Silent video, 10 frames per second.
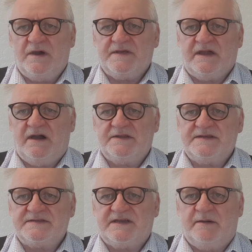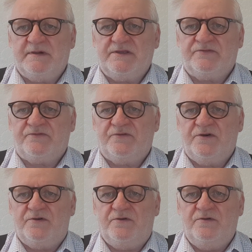the cutter's coming
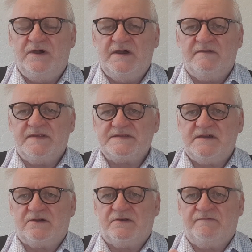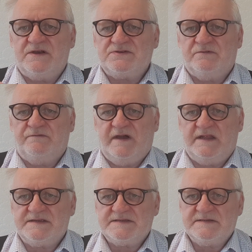through the sacrificial
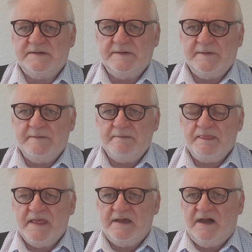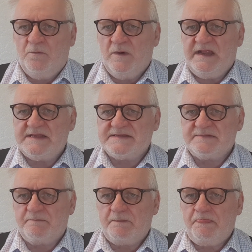fence. And when it's
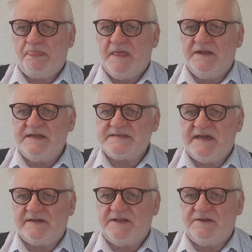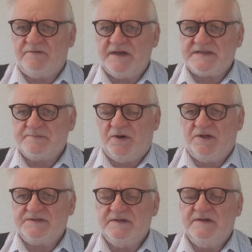at exactly the right
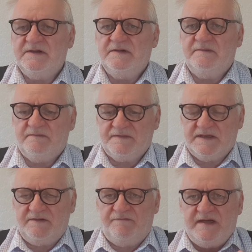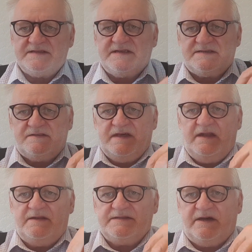spot, the fences are
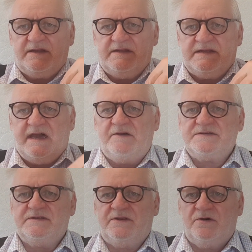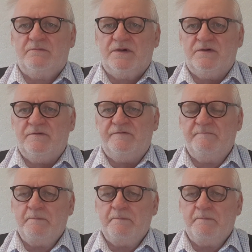then tightened down so they don't move.